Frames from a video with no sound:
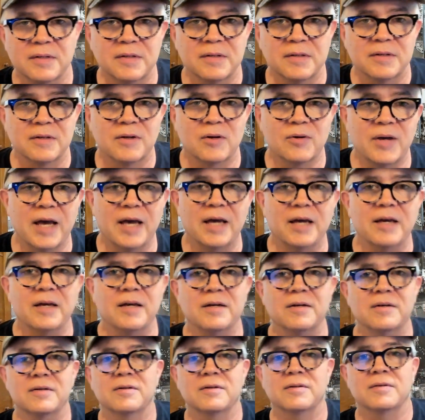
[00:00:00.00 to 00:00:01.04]

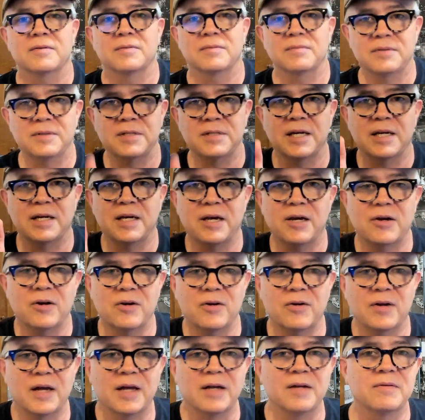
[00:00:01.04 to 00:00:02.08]
Okay, take
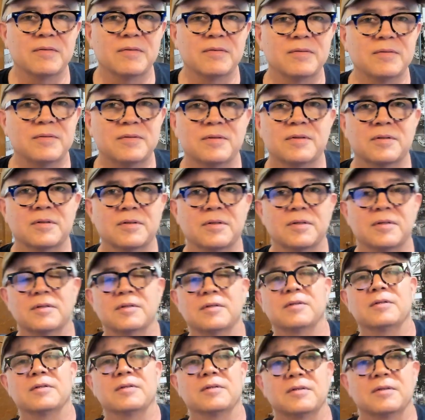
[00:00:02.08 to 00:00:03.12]
care and
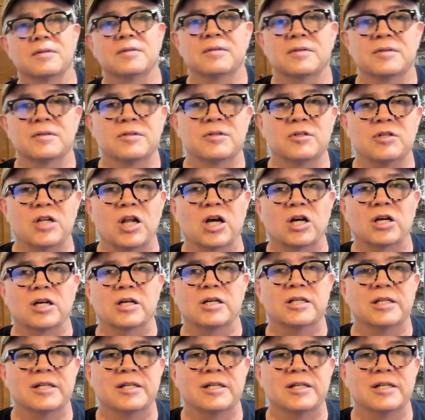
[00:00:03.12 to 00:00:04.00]
good luck.